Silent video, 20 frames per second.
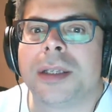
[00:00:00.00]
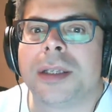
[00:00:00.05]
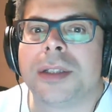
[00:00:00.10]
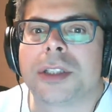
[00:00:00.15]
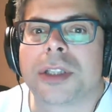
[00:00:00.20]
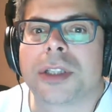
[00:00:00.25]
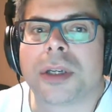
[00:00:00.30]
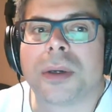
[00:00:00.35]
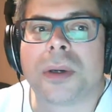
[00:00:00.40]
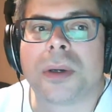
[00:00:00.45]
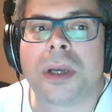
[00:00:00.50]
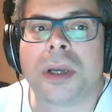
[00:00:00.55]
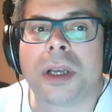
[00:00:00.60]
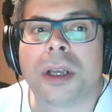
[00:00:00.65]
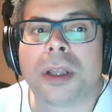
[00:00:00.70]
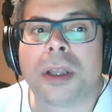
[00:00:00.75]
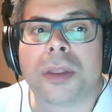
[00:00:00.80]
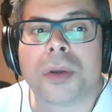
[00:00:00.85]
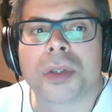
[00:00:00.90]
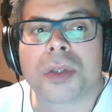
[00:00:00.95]
So
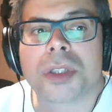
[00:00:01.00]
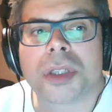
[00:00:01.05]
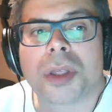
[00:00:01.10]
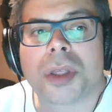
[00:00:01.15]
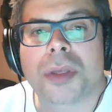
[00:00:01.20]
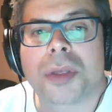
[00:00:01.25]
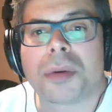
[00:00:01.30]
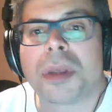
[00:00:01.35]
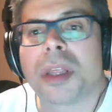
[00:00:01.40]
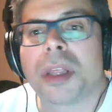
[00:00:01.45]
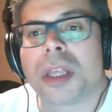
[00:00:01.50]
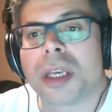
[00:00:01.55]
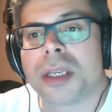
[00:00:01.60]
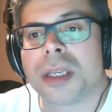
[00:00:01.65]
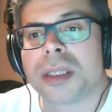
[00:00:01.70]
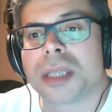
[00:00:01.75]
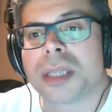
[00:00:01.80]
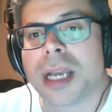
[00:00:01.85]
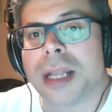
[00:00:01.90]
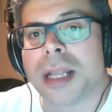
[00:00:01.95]
those are the three
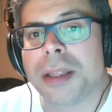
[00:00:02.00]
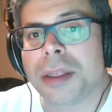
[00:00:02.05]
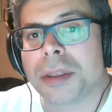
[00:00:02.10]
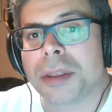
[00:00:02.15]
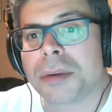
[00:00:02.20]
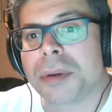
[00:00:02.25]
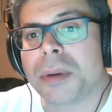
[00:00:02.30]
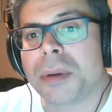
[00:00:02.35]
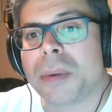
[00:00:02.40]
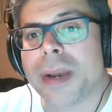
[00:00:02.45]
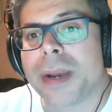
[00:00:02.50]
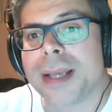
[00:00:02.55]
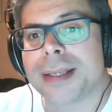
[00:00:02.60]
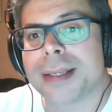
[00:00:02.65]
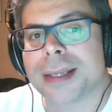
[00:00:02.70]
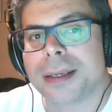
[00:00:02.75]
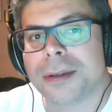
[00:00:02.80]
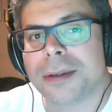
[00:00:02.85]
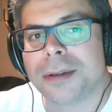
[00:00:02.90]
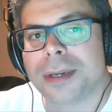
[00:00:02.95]
things and the three
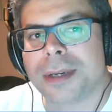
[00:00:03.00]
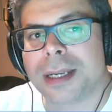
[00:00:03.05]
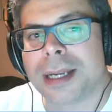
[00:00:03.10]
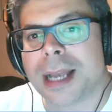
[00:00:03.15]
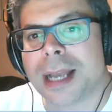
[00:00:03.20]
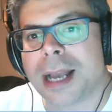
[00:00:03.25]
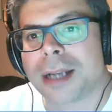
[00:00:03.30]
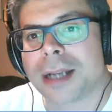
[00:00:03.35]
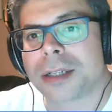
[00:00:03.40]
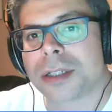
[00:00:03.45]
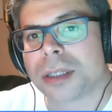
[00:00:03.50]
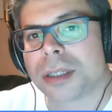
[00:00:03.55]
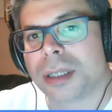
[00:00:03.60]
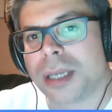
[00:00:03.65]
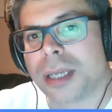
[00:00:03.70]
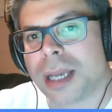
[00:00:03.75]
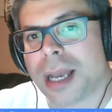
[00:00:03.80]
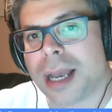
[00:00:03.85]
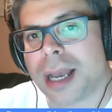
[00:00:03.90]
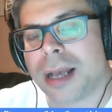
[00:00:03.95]
ways that you can
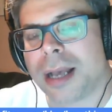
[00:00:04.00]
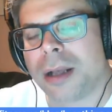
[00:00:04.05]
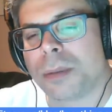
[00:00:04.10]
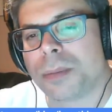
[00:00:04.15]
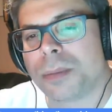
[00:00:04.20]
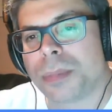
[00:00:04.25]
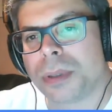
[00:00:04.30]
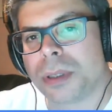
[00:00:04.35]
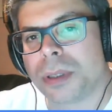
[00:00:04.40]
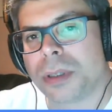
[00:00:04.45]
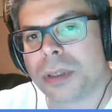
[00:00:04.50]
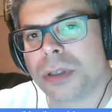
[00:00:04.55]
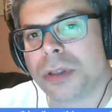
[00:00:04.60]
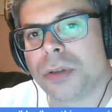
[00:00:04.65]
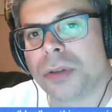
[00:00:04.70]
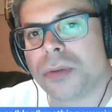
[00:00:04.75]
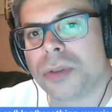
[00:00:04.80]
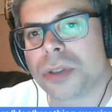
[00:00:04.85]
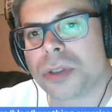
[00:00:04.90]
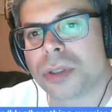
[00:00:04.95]
actually help
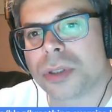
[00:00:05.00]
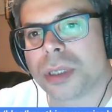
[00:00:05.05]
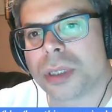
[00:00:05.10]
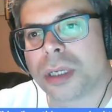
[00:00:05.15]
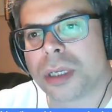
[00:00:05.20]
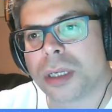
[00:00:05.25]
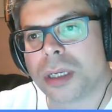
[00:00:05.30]
use